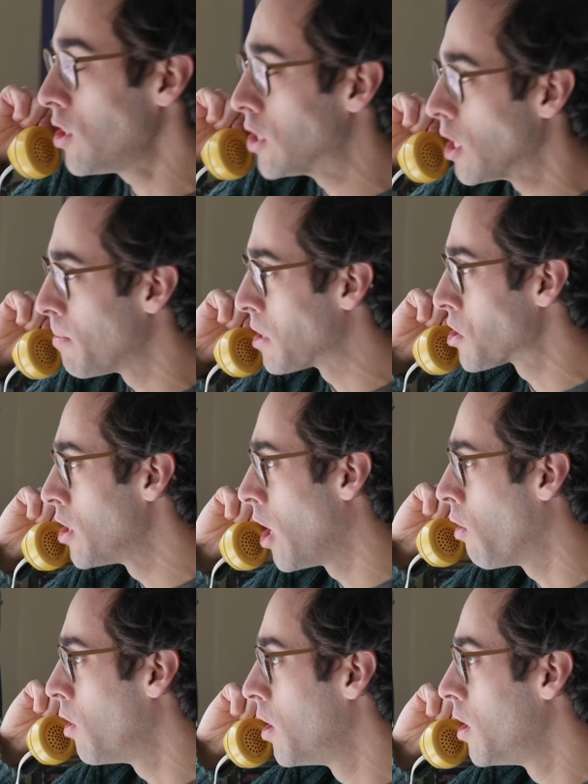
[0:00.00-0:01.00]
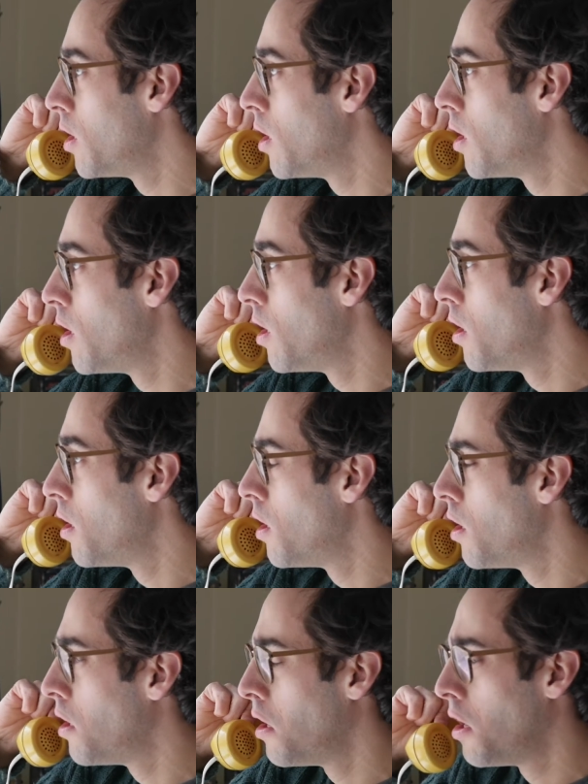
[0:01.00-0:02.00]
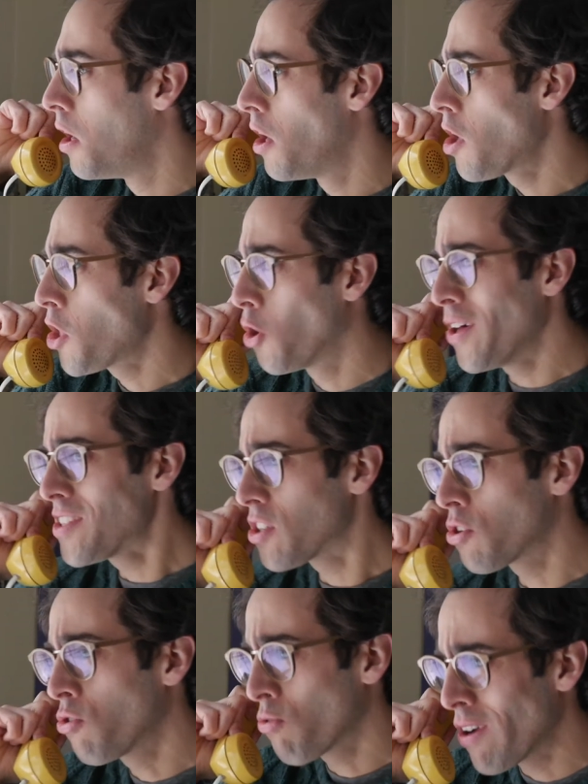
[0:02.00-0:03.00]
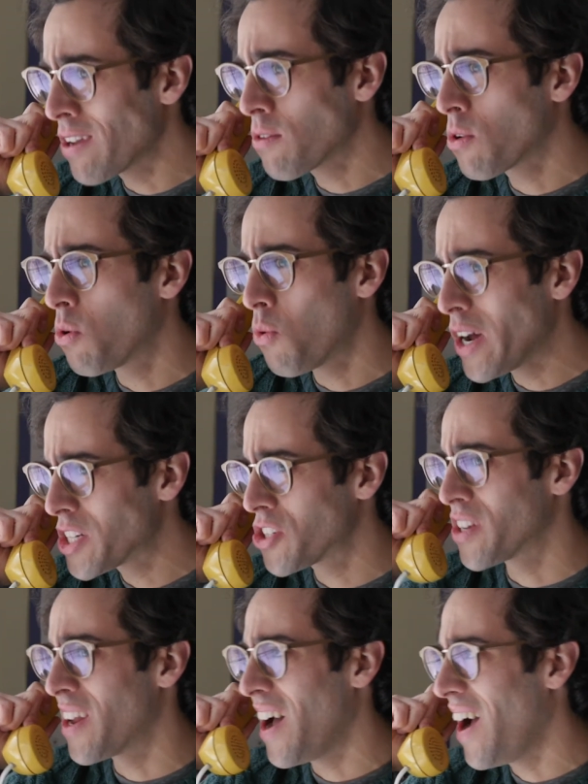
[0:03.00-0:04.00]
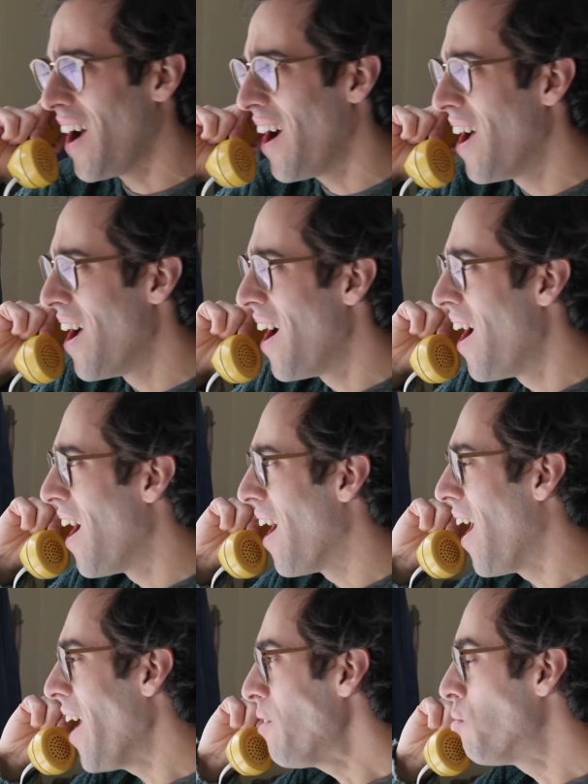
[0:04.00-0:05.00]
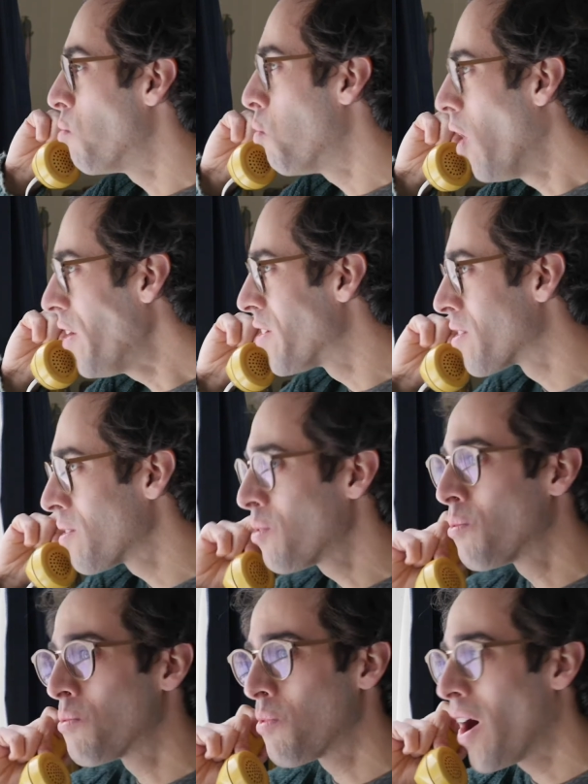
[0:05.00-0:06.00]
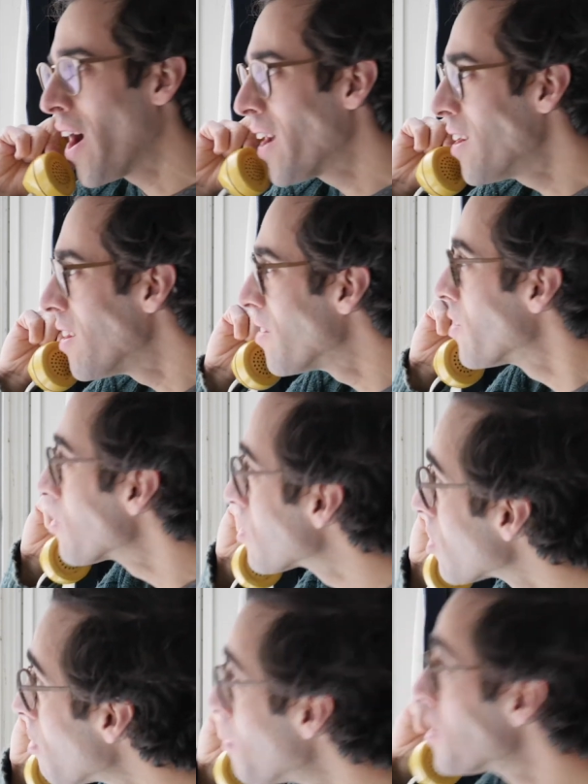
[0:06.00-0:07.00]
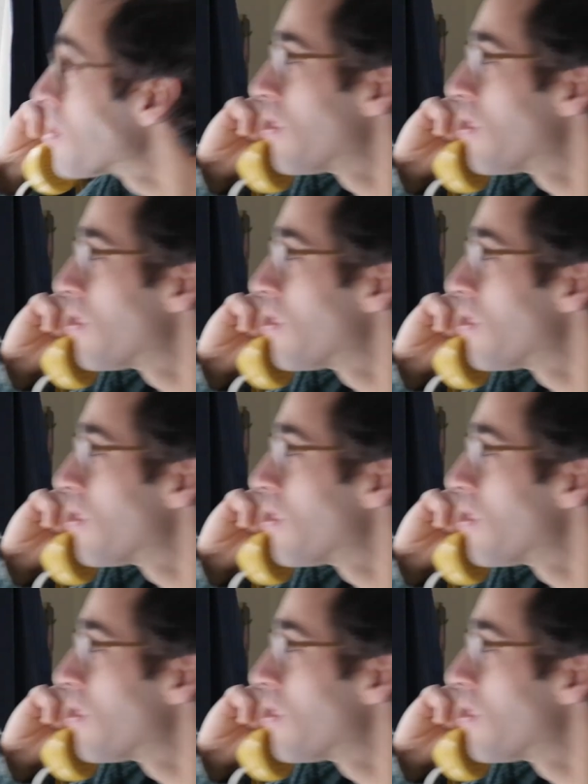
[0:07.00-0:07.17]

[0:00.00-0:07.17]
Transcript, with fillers: so much snow. You know, that's a great question. I wonder why there's so much